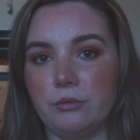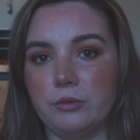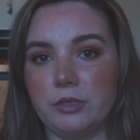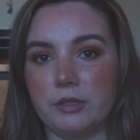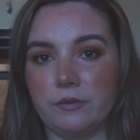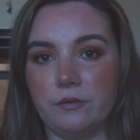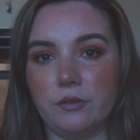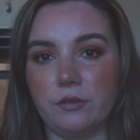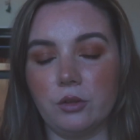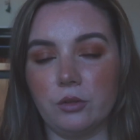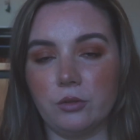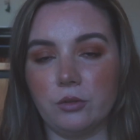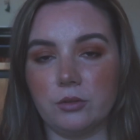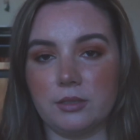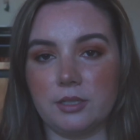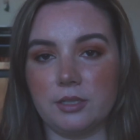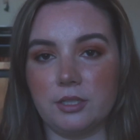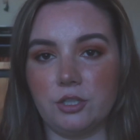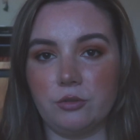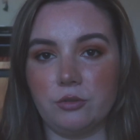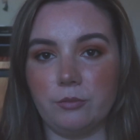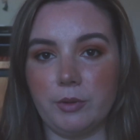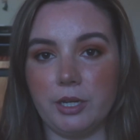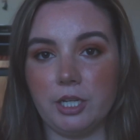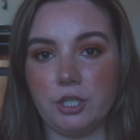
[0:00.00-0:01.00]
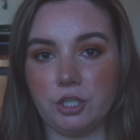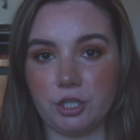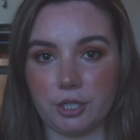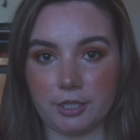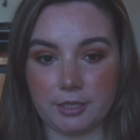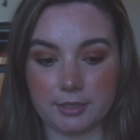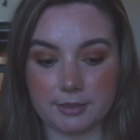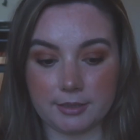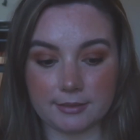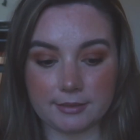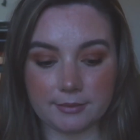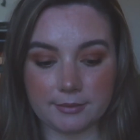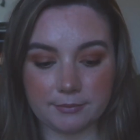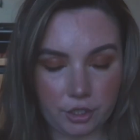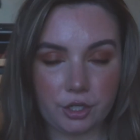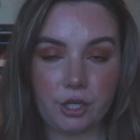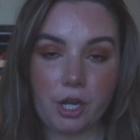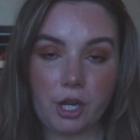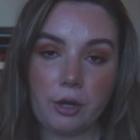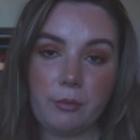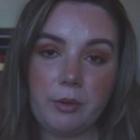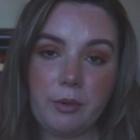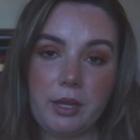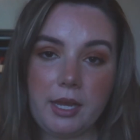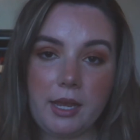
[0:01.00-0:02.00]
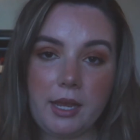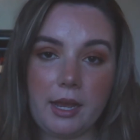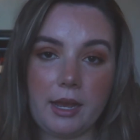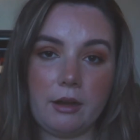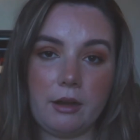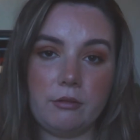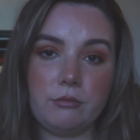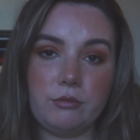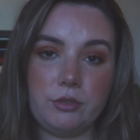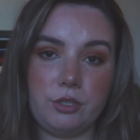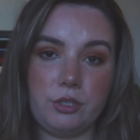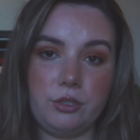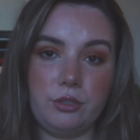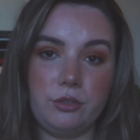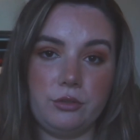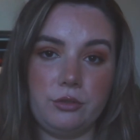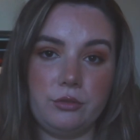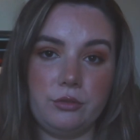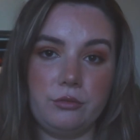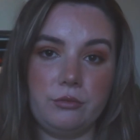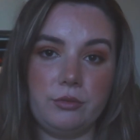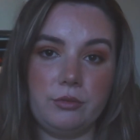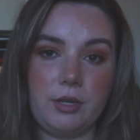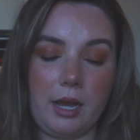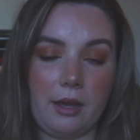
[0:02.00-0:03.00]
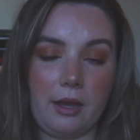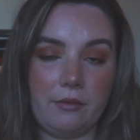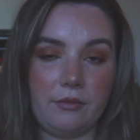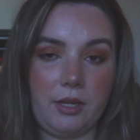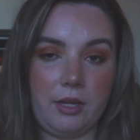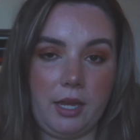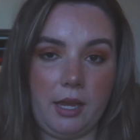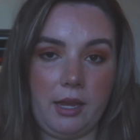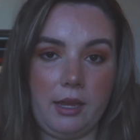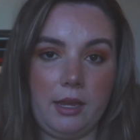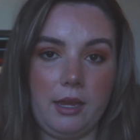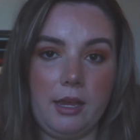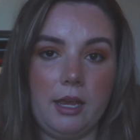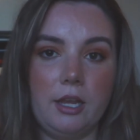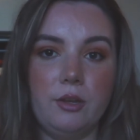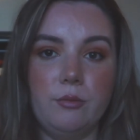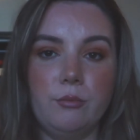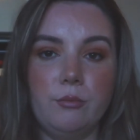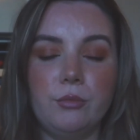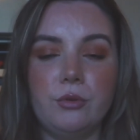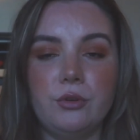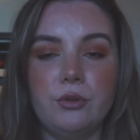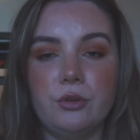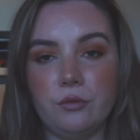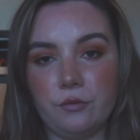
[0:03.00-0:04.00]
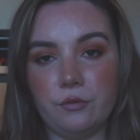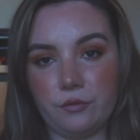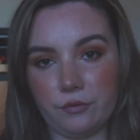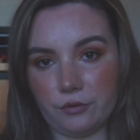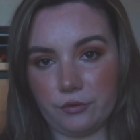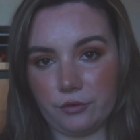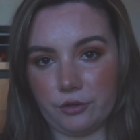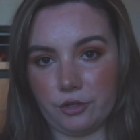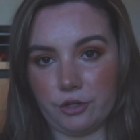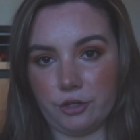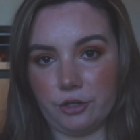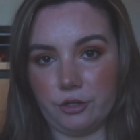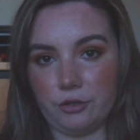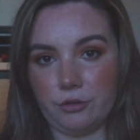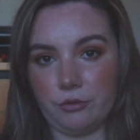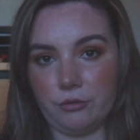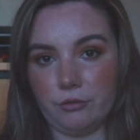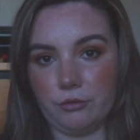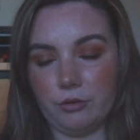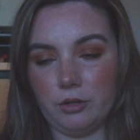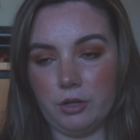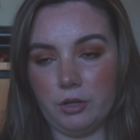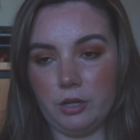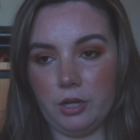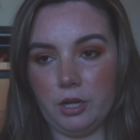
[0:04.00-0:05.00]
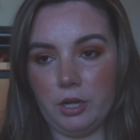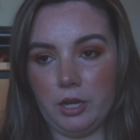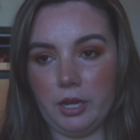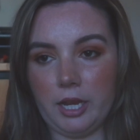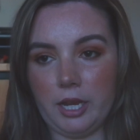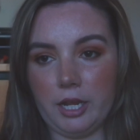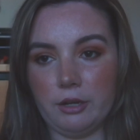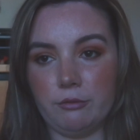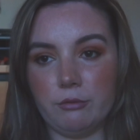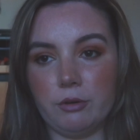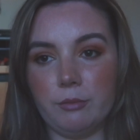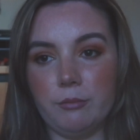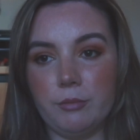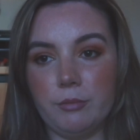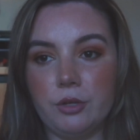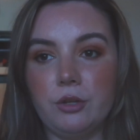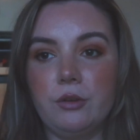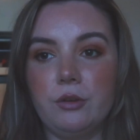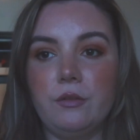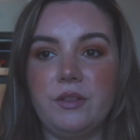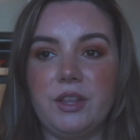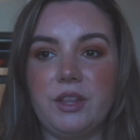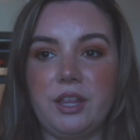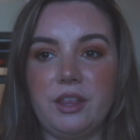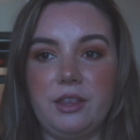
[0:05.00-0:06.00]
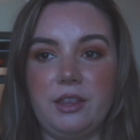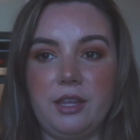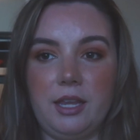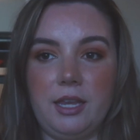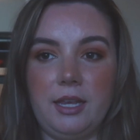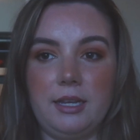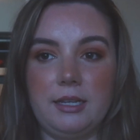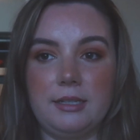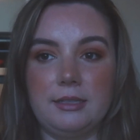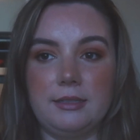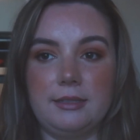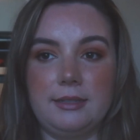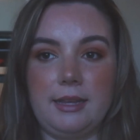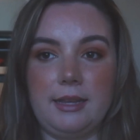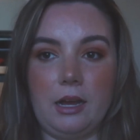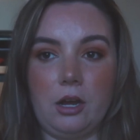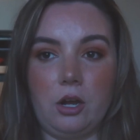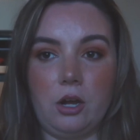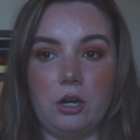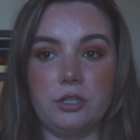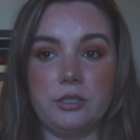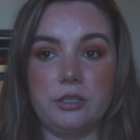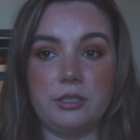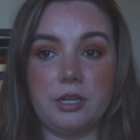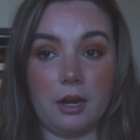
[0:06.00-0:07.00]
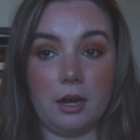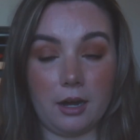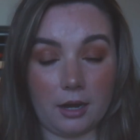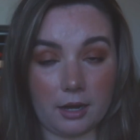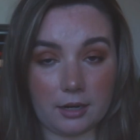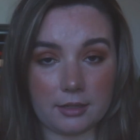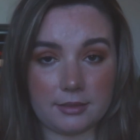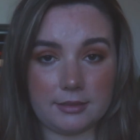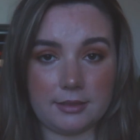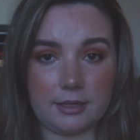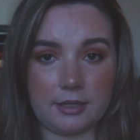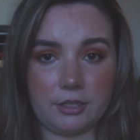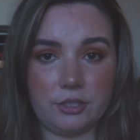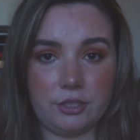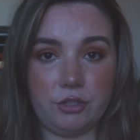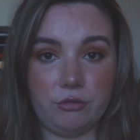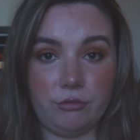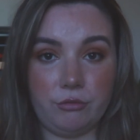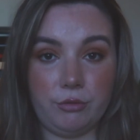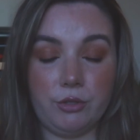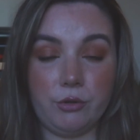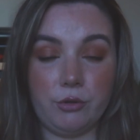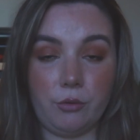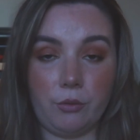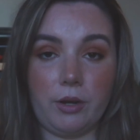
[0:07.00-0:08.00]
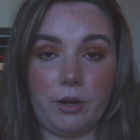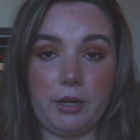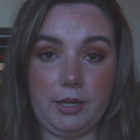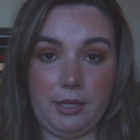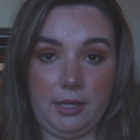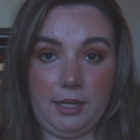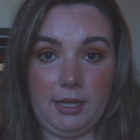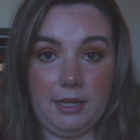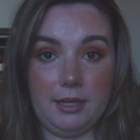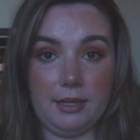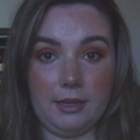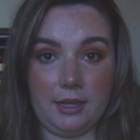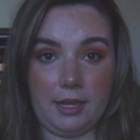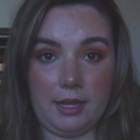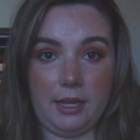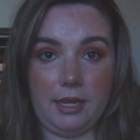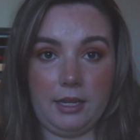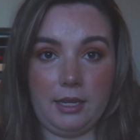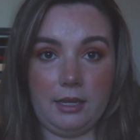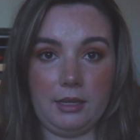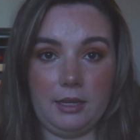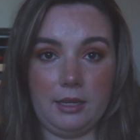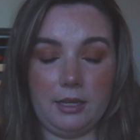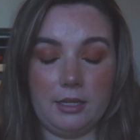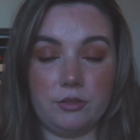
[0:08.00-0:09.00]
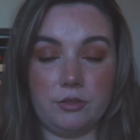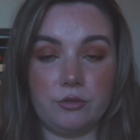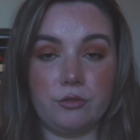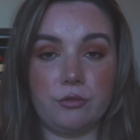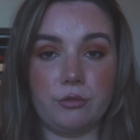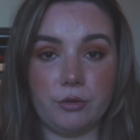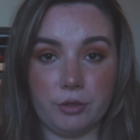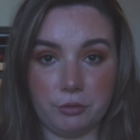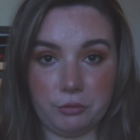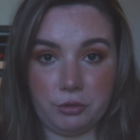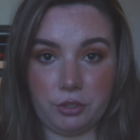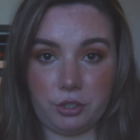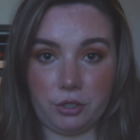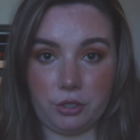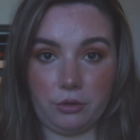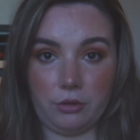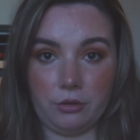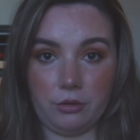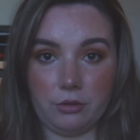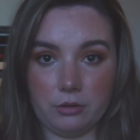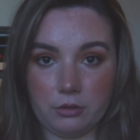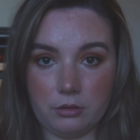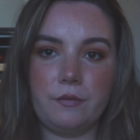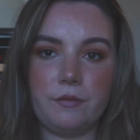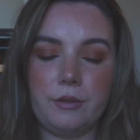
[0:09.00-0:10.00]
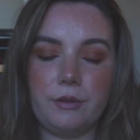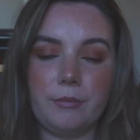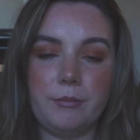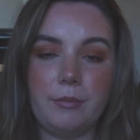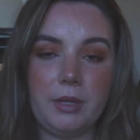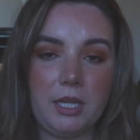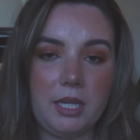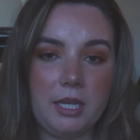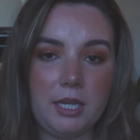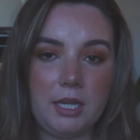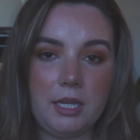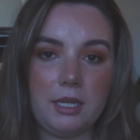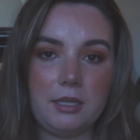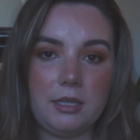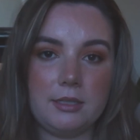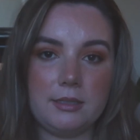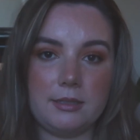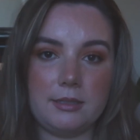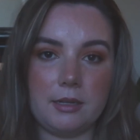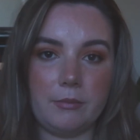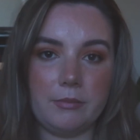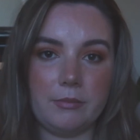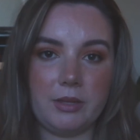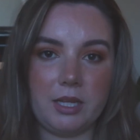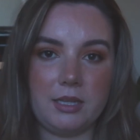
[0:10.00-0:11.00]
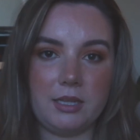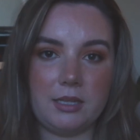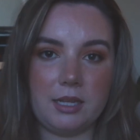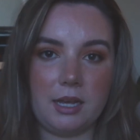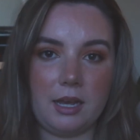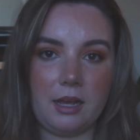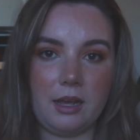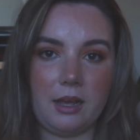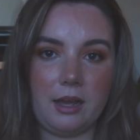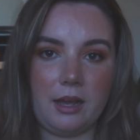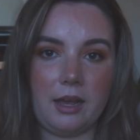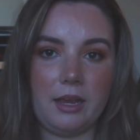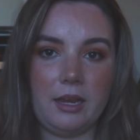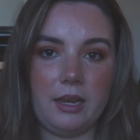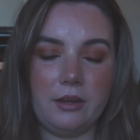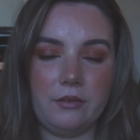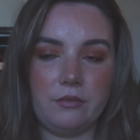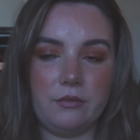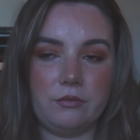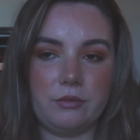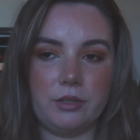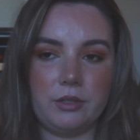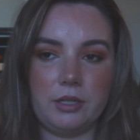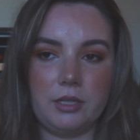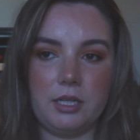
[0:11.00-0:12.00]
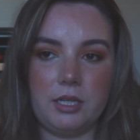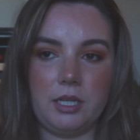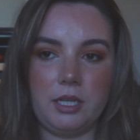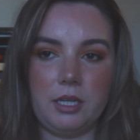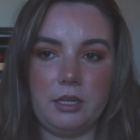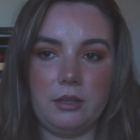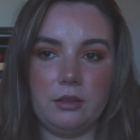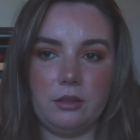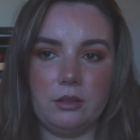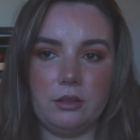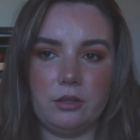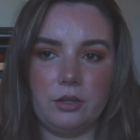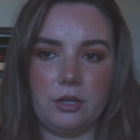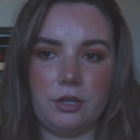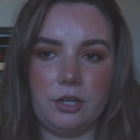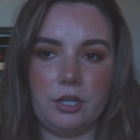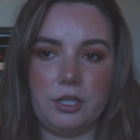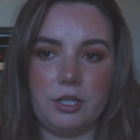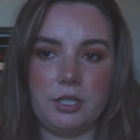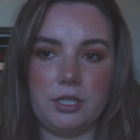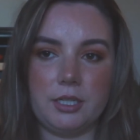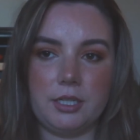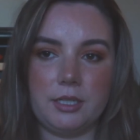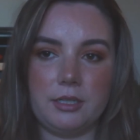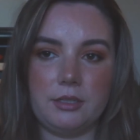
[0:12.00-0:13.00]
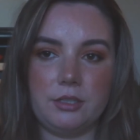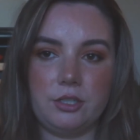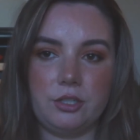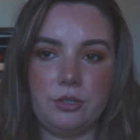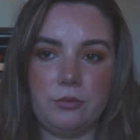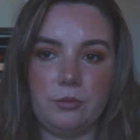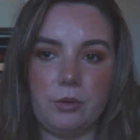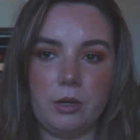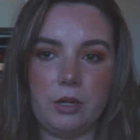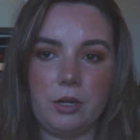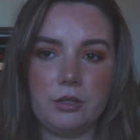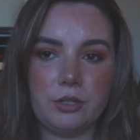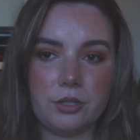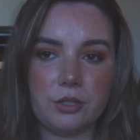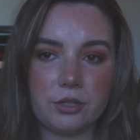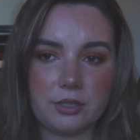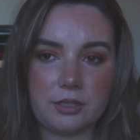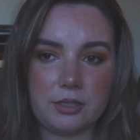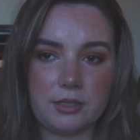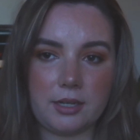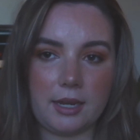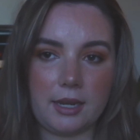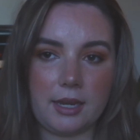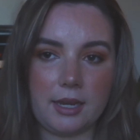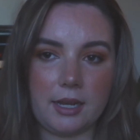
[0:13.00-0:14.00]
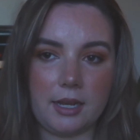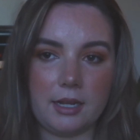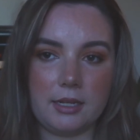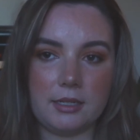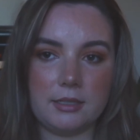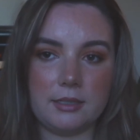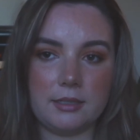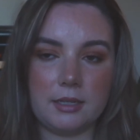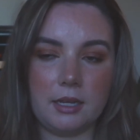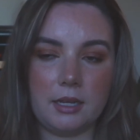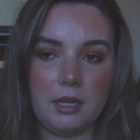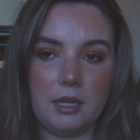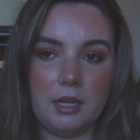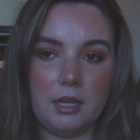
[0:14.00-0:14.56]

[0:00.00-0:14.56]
difficult situations. Knowing how to navigate and move through and remove the things that are toxic to your healing is crucial. For me, something that I have really learned is to understand